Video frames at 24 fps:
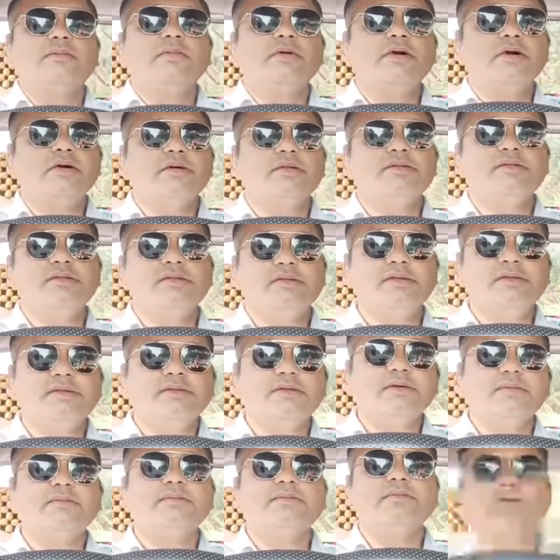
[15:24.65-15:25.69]
because
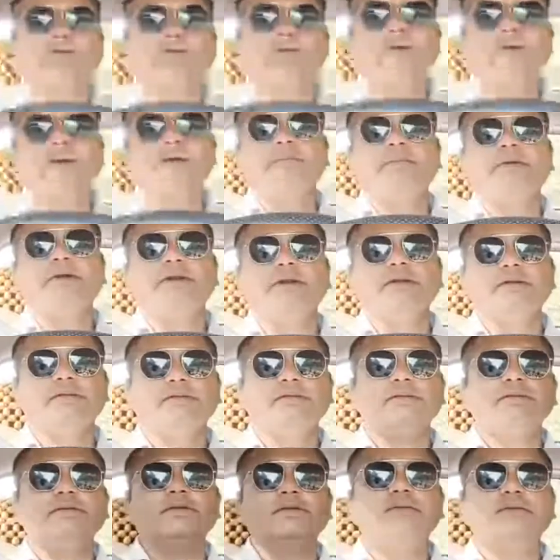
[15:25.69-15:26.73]
CISM
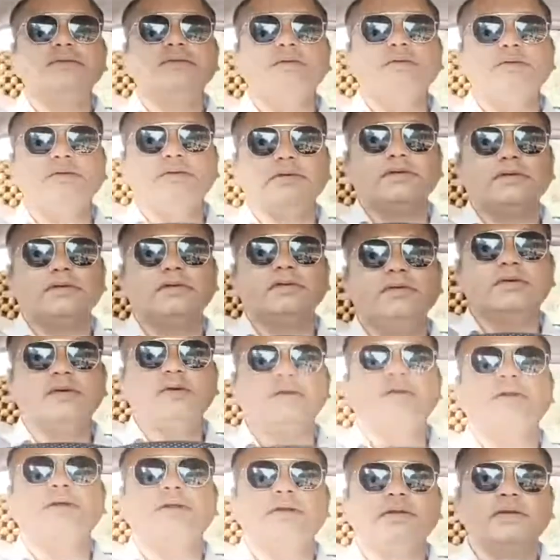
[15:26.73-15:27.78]

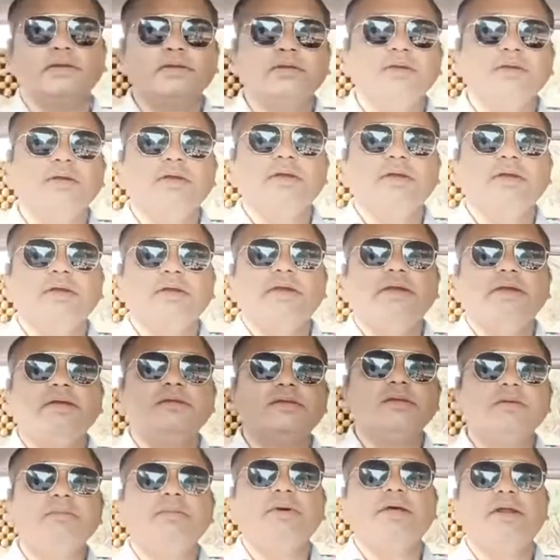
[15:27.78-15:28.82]
500 meters
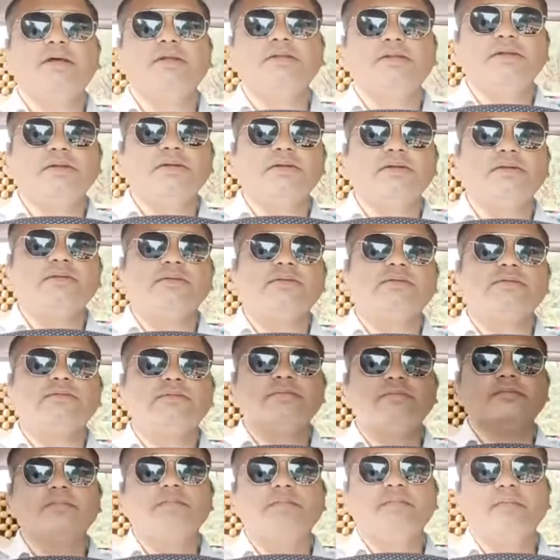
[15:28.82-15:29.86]

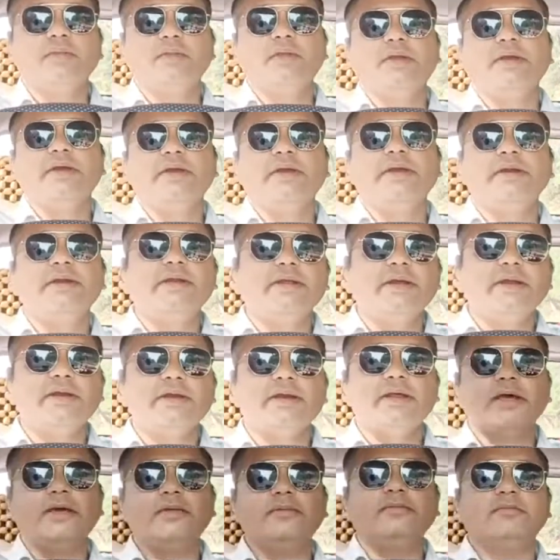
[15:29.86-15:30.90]
run is a marathon.
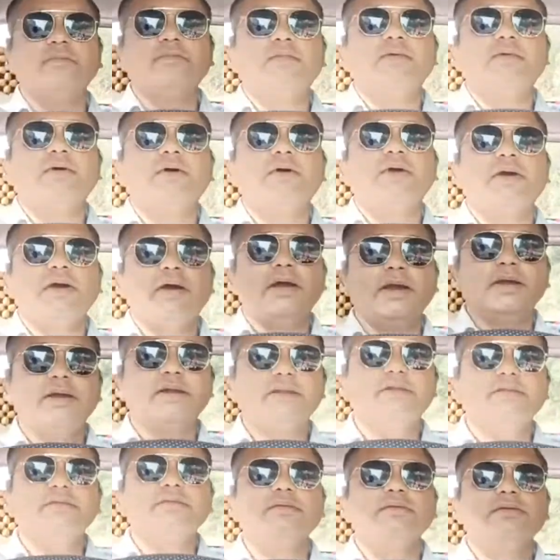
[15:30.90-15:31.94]
It
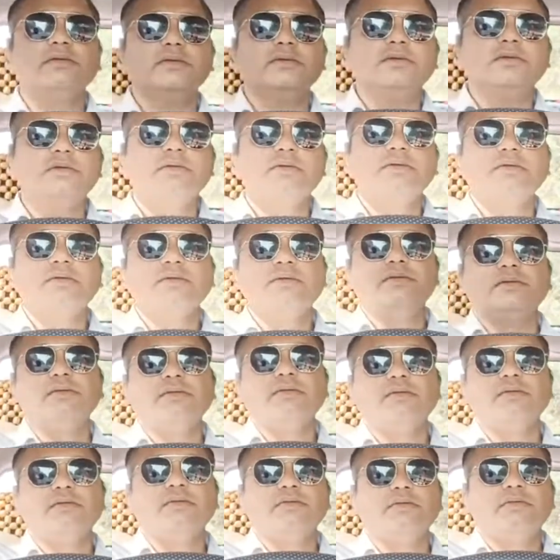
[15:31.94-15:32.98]
takes time, at
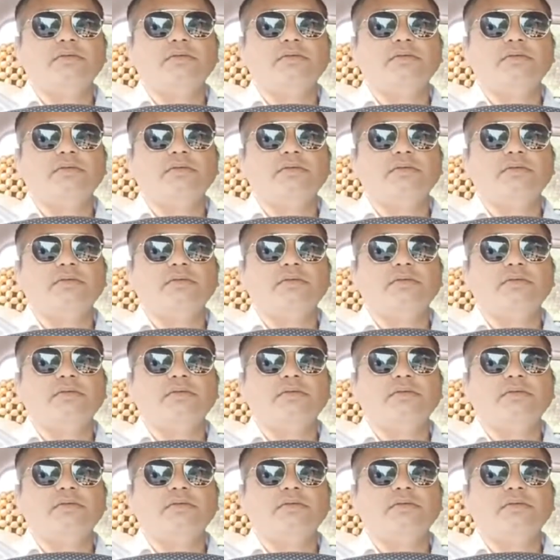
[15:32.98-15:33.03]
least